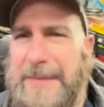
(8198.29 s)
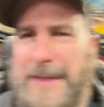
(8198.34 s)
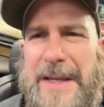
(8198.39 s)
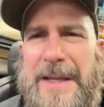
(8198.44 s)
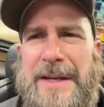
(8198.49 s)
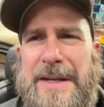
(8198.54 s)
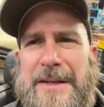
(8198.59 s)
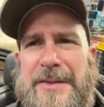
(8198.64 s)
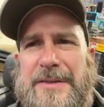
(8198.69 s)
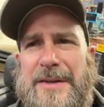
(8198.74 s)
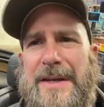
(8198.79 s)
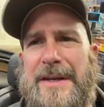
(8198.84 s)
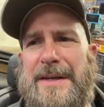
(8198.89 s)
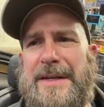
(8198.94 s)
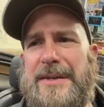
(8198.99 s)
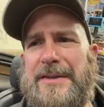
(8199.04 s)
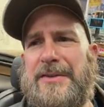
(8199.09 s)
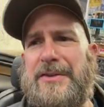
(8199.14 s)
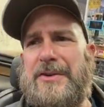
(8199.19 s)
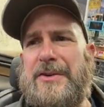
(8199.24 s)
It needs
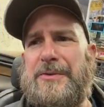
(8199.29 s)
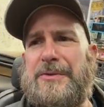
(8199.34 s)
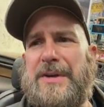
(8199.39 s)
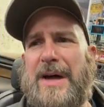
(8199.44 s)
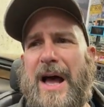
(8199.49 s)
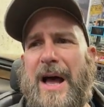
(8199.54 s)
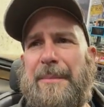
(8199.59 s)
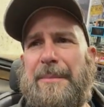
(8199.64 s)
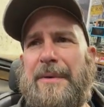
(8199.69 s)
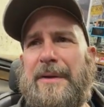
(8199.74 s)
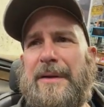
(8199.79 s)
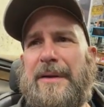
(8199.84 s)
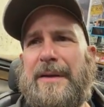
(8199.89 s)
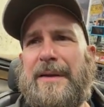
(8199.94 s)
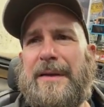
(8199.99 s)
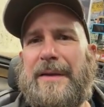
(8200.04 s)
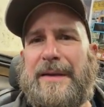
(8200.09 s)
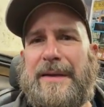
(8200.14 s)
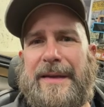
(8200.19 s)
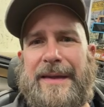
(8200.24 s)
a new top.
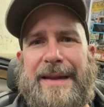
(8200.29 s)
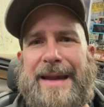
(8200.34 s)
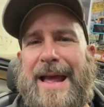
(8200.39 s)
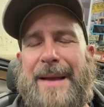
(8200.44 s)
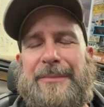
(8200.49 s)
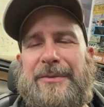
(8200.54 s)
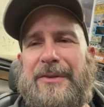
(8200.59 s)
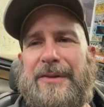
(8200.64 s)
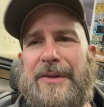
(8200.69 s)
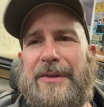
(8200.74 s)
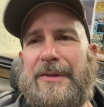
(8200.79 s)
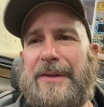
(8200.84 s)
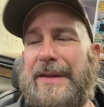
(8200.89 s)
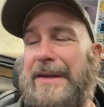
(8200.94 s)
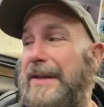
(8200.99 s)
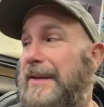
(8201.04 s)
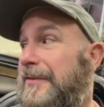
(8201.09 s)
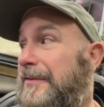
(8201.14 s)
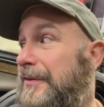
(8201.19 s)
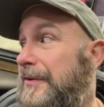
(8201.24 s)
It
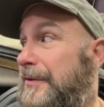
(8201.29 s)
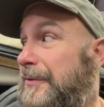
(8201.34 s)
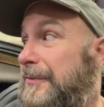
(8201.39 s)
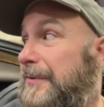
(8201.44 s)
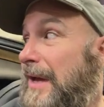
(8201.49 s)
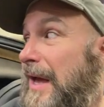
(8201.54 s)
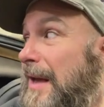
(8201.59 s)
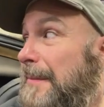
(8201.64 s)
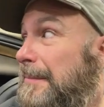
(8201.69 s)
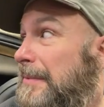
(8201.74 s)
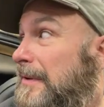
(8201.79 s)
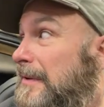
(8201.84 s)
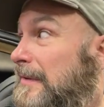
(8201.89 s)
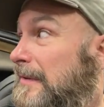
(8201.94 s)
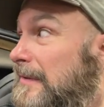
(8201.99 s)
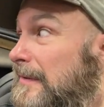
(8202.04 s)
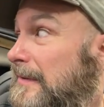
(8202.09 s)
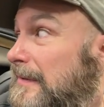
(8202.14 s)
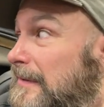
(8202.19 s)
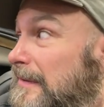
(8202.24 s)
absolutely needs a new top.
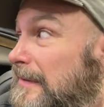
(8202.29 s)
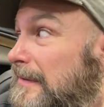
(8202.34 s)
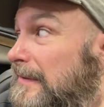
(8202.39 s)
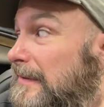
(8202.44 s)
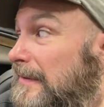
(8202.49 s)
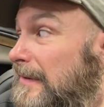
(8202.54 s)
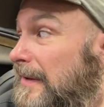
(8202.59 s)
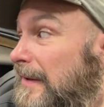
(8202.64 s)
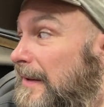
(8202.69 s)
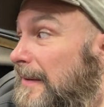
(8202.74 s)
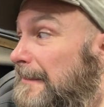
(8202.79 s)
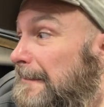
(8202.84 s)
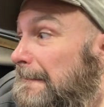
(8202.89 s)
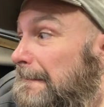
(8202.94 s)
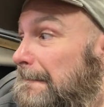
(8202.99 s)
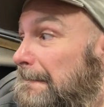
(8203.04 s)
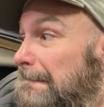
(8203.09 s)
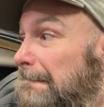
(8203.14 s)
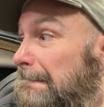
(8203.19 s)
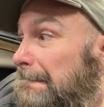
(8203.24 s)

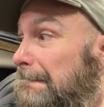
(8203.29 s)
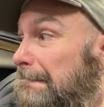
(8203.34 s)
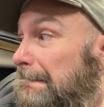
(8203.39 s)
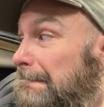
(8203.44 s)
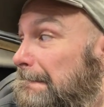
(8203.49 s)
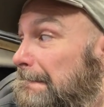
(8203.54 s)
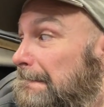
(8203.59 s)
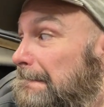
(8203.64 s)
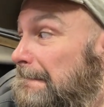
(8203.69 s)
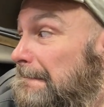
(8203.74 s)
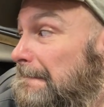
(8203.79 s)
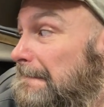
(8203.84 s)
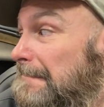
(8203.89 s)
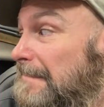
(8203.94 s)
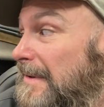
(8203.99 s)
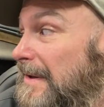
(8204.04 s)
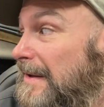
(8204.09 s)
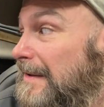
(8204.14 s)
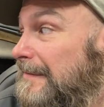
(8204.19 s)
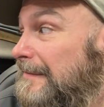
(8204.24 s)

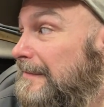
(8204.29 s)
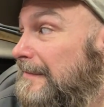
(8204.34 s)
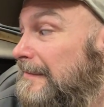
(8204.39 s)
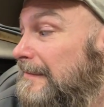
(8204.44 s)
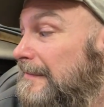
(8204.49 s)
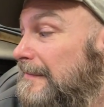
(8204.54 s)
But